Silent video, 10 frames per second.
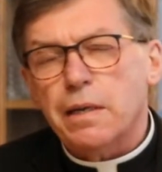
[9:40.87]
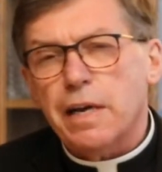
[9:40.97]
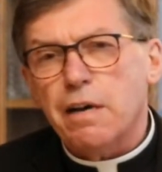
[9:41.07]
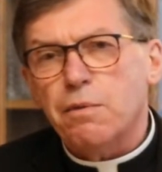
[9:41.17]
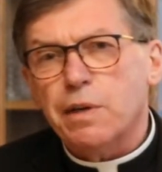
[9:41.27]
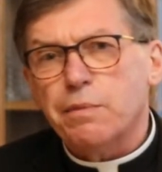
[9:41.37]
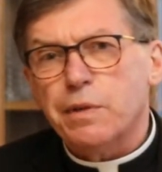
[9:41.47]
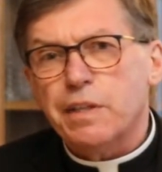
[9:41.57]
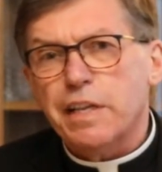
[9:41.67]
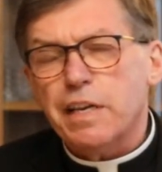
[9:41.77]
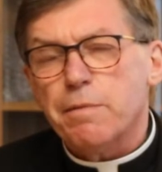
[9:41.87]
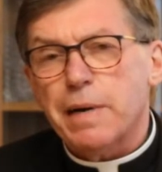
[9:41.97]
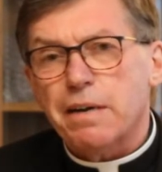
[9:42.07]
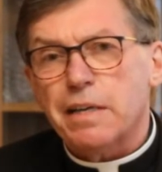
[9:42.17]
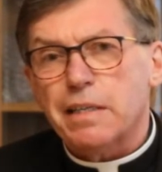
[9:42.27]
Now, when we think
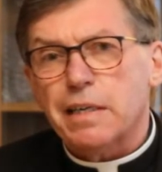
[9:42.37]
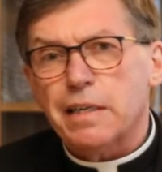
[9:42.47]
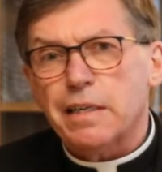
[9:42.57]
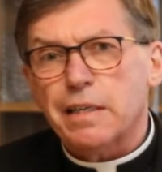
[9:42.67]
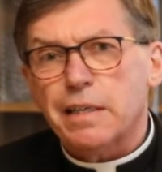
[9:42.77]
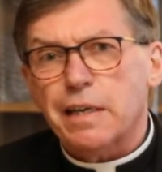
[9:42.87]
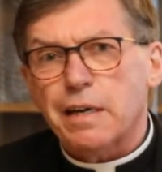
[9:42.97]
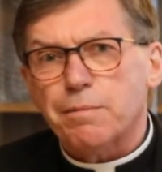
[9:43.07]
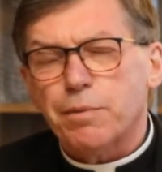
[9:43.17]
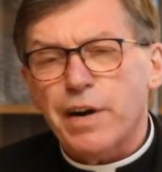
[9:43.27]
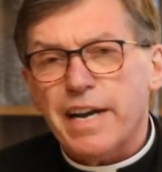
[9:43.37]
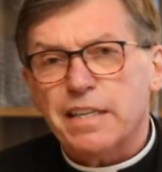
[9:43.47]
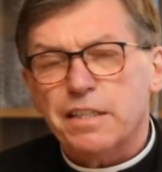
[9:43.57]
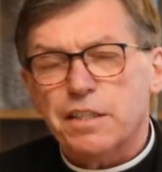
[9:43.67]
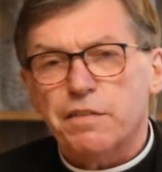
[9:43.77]
about it, our
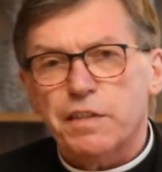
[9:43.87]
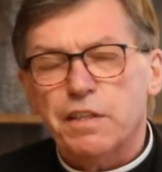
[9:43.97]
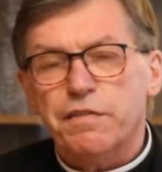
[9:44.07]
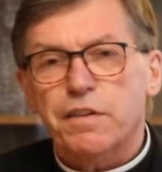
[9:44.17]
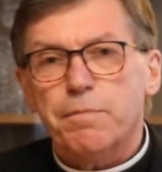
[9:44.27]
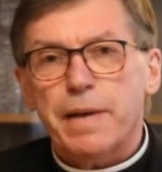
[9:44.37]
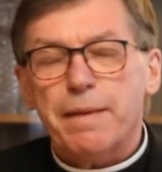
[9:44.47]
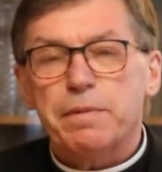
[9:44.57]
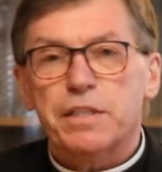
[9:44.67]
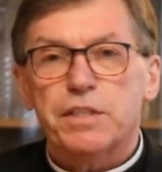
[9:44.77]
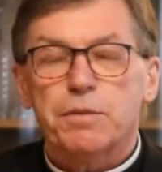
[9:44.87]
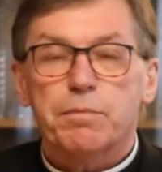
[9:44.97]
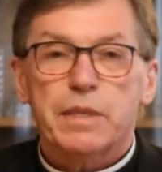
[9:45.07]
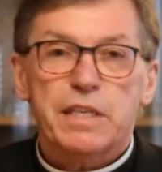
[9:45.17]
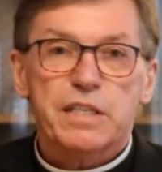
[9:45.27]
practice of infant
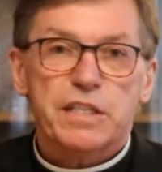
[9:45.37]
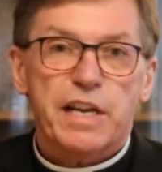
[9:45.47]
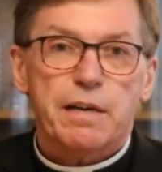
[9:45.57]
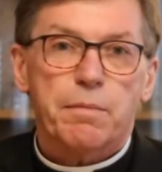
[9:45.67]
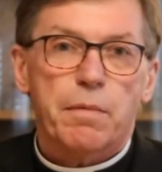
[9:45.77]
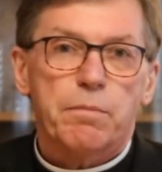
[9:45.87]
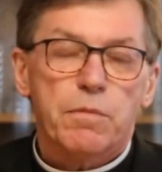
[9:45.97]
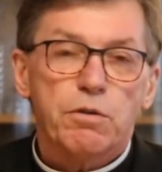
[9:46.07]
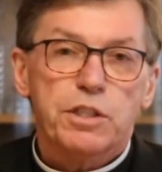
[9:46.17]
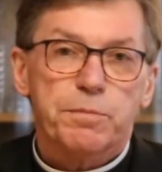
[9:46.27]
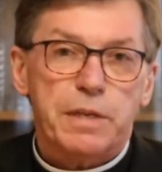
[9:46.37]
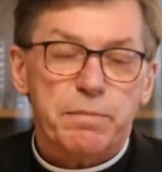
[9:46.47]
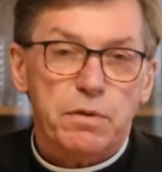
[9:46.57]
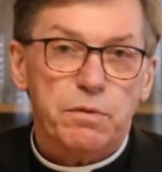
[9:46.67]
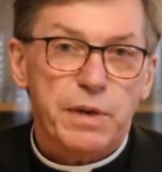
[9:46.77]
baptism means that most
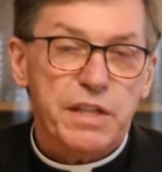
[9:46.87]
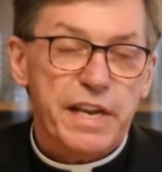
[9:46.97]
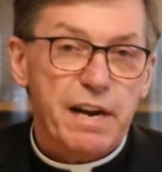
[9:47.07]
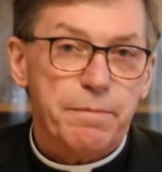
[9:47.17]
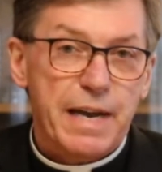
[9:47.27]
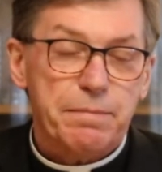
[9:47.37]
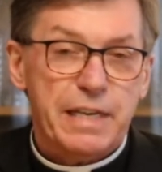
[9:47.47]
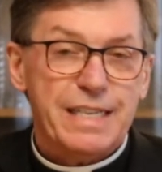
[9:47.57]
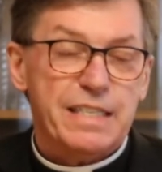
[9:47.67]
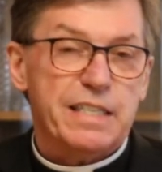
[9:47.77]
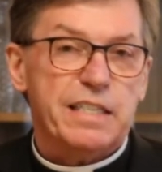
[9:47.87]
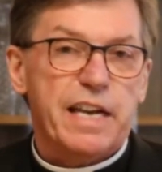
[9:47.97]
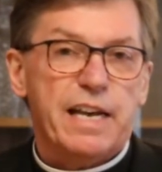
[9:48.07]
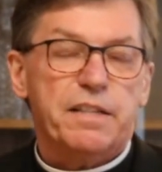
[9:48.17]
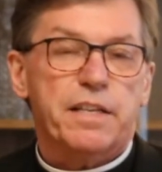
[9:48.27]
people, when they are baptized as
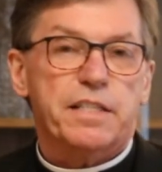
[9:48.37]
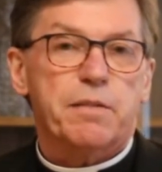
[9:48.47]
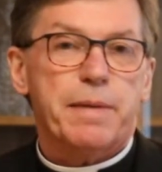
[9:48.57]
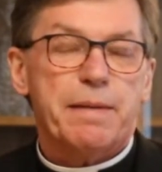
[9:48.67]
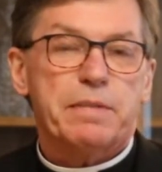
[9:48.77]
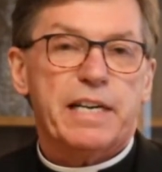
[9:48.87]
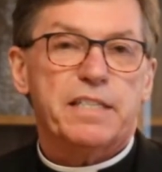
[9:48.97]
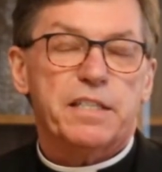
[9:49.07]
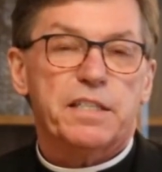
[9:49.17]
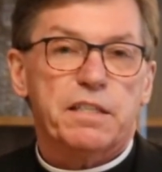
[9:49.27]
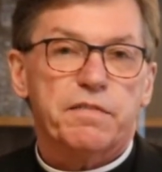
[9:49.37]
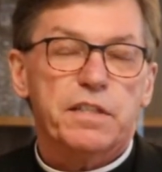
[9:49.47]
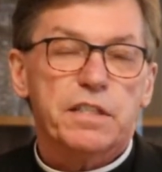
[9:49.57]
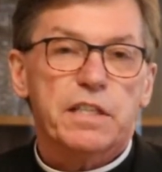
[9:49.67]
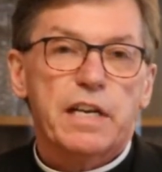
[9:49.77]
Catholics, are baptized as
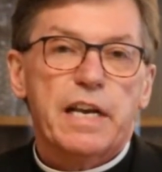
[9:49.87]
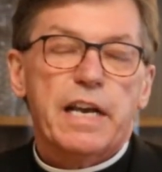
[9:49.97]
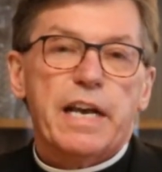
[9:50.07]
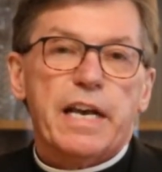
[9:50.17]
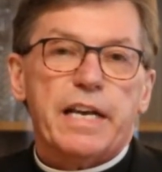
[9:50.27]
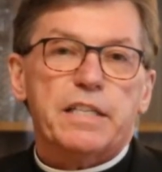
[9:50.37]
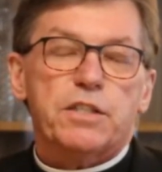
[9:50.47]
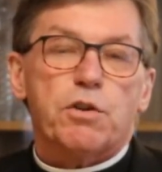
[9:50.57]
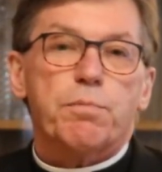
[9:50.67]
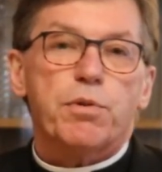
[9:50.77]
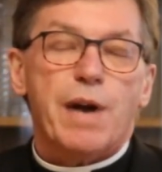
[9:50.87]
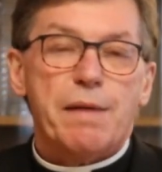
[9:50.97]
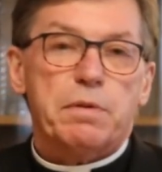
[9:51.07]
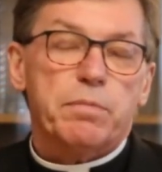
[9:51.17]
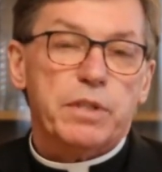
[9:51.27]
infants. And so,
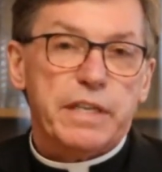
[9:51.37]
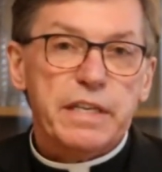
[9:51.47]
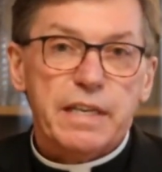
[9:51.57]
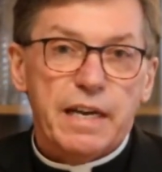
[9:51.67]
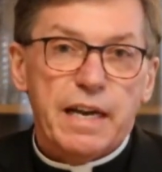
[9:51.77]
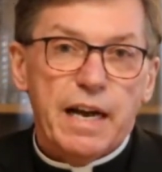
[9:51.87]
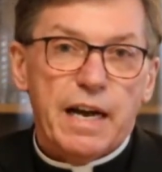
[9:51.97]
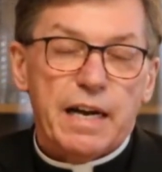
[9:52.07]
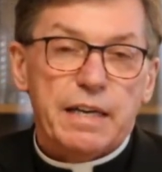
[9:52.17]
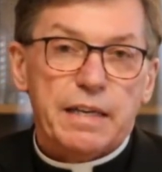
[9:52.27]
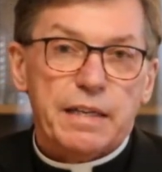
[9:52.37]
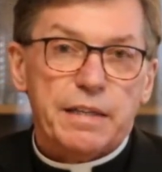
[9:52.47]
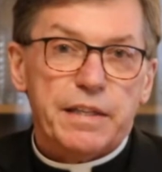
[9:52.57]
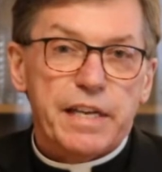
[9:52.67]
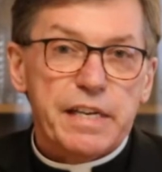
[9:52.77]
probably, uh,
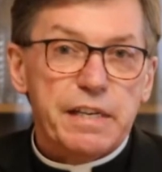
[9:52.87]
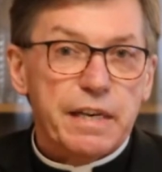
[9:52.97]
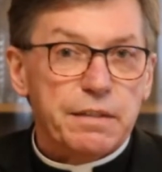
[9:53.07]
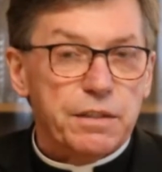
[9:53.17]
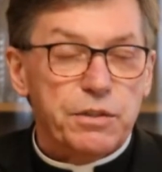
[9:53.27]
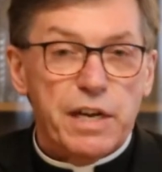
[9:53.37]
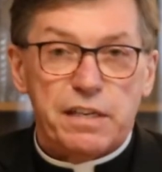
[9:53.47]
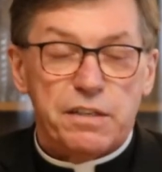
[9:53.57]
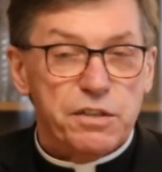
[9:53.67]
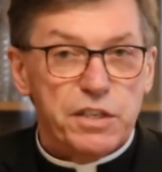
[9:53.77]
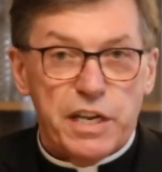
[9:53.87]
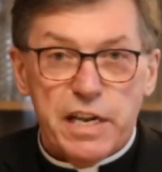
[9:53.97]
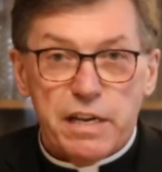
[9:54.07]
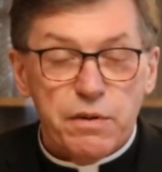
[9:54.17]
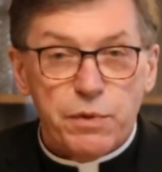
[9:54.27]
they do not
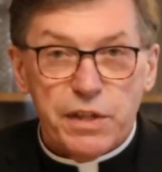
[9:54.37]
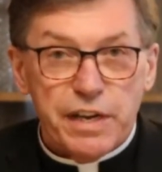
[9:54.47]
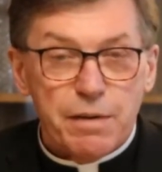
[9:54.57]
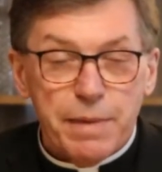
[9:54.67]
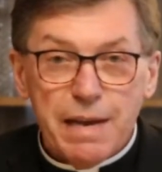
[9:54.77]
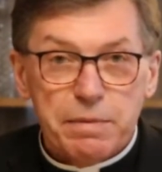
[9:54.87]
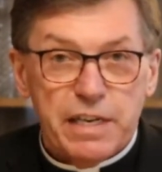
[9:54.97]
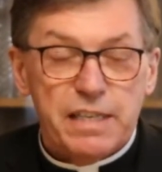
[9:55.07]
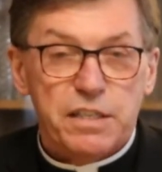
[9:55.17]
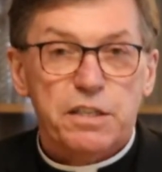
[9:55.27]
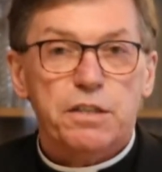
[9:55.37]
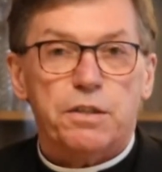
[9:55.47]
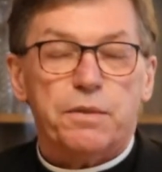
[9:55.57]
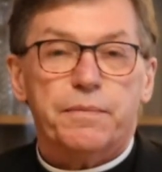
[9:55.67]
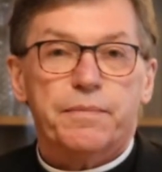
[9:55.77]
understand what they are baptized
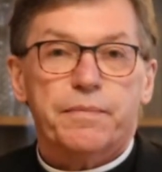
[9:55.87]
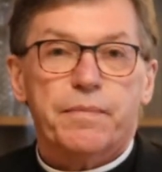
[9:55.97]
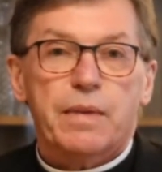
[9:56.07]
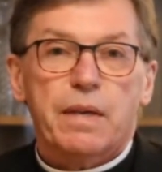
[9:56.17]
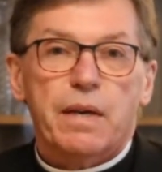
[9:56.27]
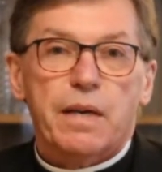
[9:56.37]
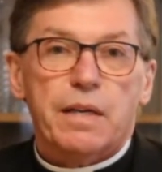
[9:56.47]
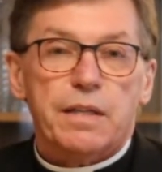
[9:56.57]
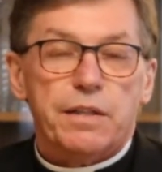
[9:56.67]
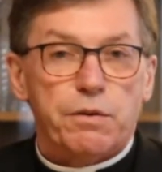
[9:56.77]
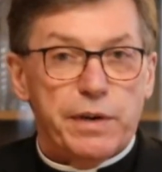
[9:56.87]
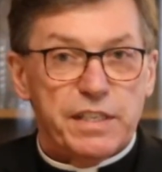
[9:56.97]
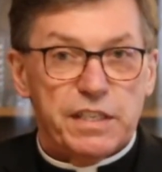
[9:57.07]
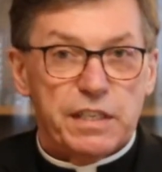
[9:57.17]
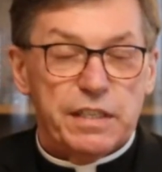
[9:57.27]
into the
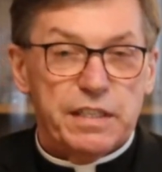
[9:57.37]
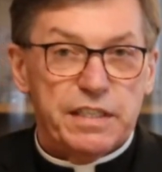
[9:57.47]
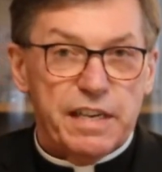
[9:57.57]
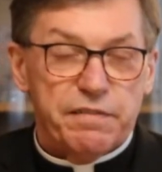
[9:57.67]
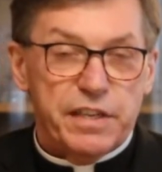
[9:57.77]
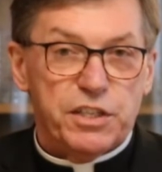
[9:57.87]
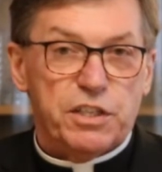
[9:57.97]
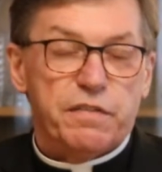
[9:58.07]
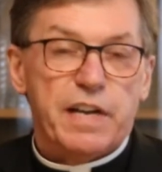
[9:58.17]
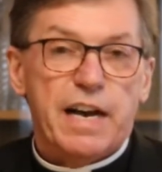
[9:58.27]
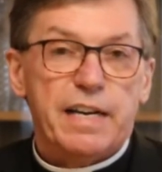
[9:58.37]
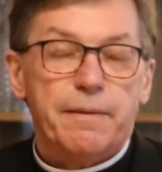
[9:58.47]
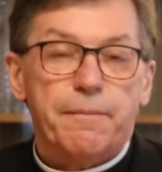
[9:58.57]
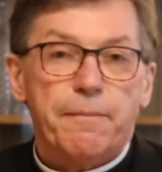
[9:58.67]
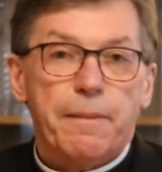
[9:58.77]
grace and the salvation of
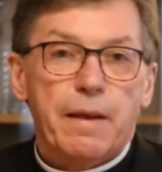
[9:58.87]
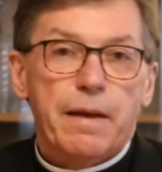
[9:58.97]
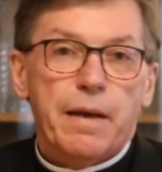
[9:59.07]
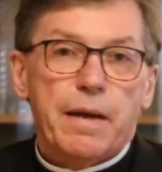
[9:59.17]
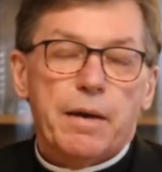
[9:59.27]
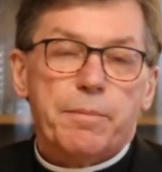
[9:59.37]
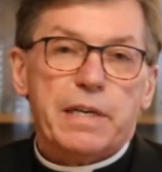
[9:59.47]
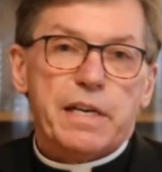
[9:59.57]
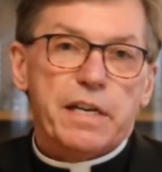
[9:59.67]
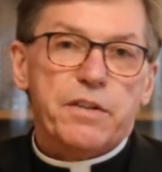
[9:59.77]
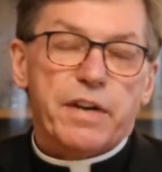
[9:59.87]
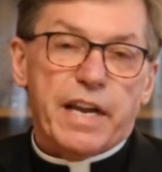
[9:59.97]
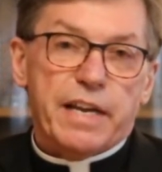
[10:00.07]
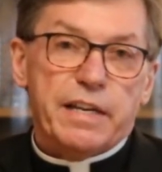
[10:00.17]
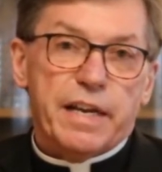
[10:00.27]
God. But on the other
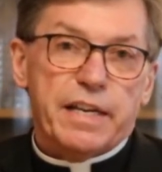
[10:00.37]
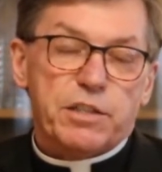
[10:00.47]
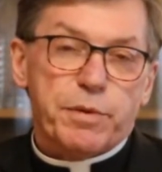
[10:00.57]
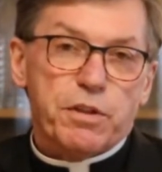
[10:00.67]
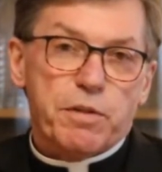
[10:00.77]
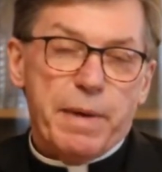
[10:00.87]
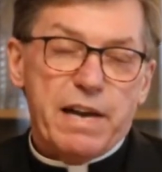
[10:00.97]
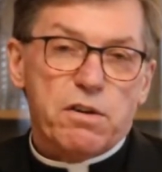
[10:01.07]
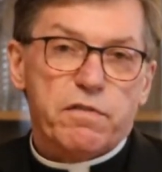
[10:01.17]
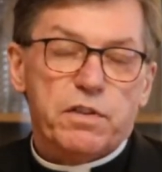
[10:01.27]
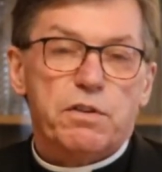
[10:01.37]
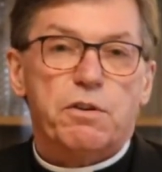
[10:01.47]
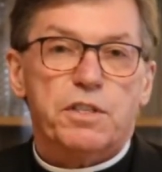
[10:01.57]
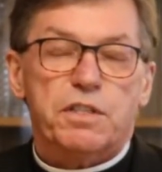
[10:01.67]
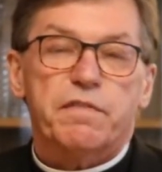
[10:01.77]
hand, as we look back over the
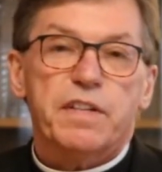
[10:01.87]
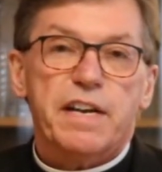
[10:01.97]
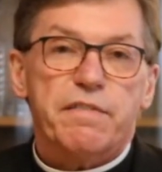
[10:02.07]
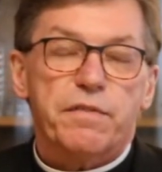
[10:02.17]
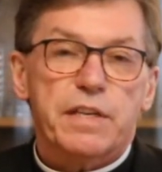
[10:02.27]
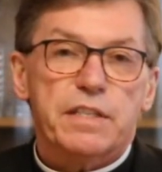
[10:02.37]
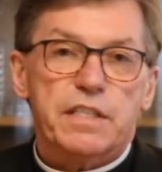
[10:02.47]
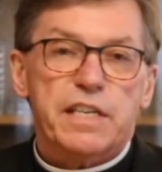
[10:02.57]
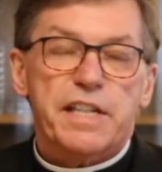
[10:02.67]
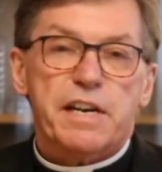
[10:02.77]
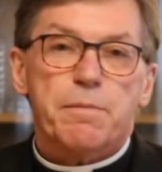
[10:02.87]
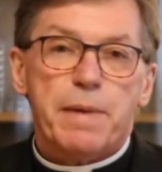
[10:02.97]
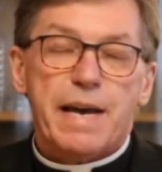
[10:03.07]
course of life, we can say they are